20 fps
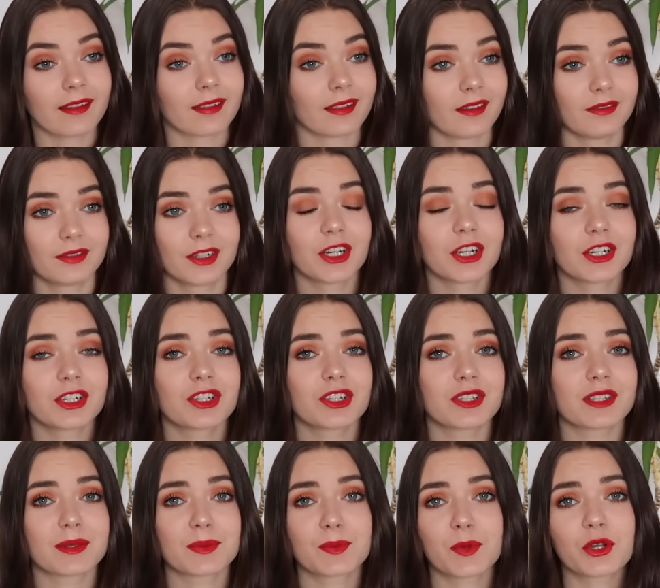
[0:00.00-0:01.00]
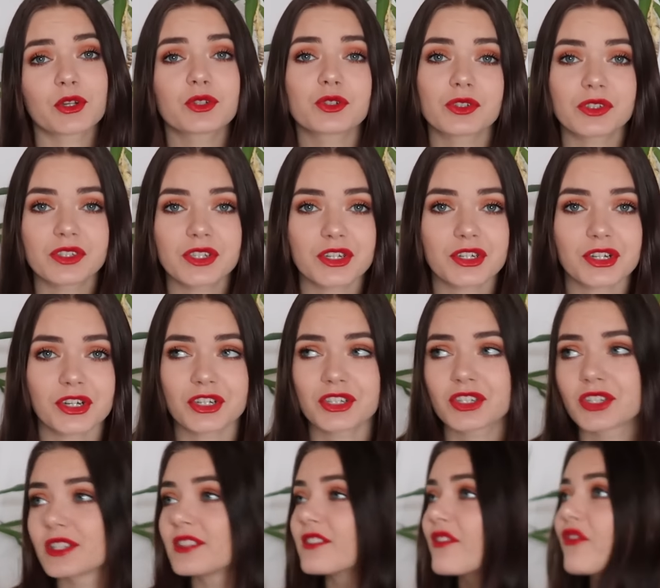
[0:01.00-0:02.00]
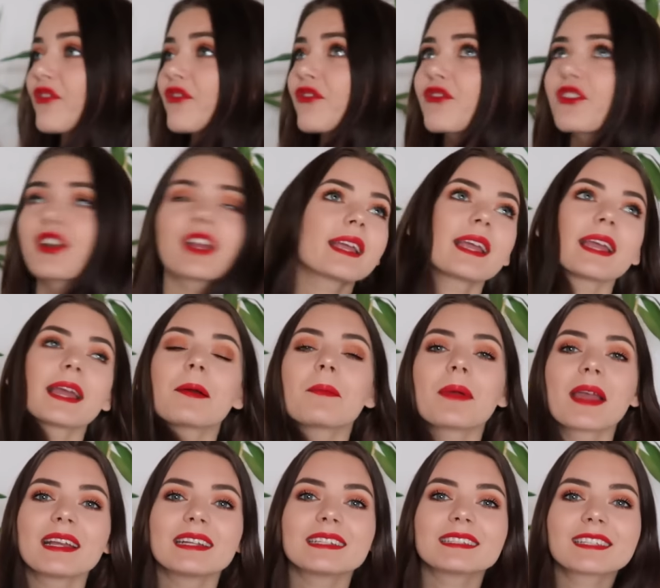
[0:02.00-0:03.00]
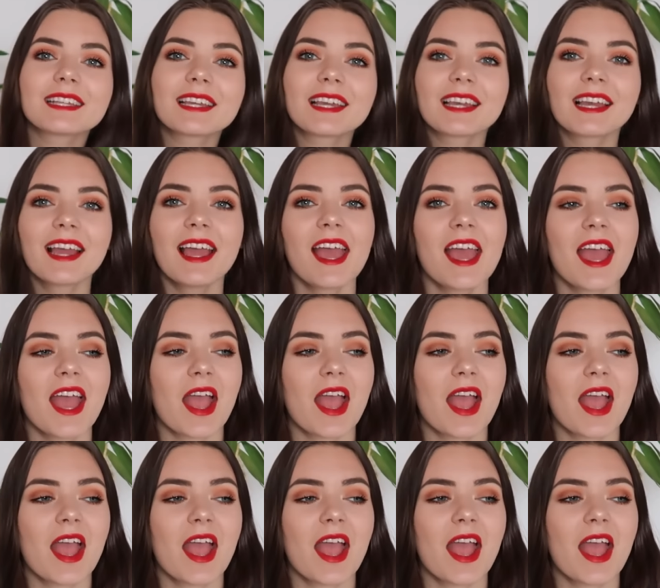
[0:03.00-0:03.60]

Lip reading: I love her. She's a spiritual teacher. She's freaking amazing.